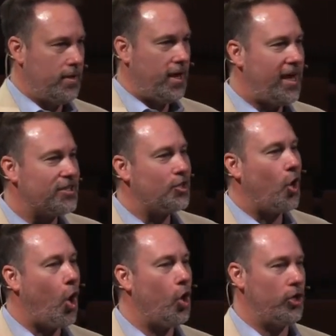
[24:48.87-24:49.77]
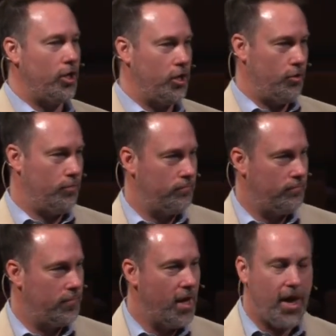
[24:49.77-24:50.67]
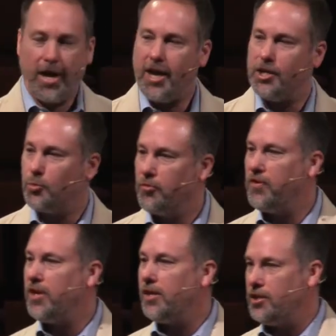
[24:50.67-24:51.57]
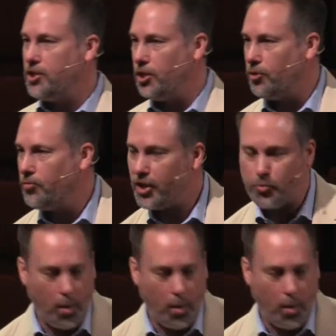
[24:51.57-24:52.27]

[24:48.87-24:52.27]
He's calling you. He's revealing to you. That's why